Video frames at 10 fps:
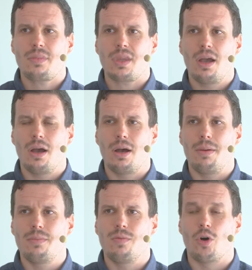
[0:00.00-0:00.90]
uh,
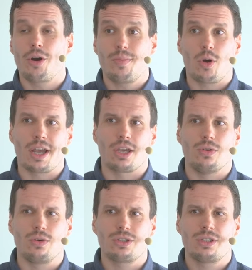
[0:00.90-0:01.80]
water
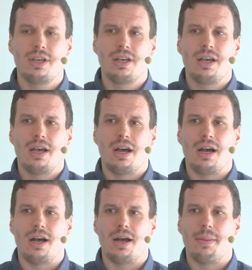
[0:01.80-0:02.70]
molecules,
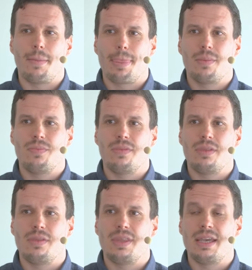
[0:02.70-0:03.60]
um,
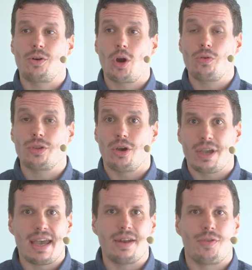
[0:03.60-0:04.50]
the growth
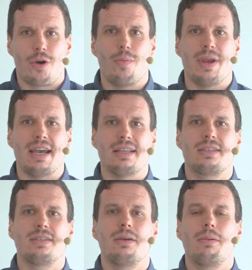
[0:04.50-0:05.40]
again
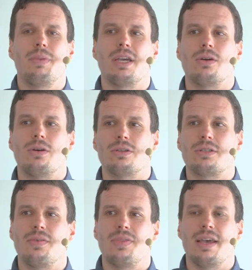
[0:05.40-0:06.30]
terminates because
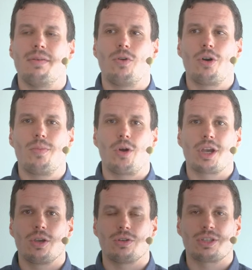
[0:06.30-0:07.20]
the water
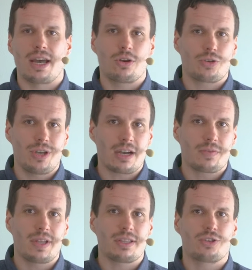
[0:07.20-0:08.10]
molecules cannot react
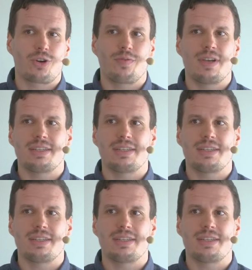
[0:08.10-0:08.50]
with the surface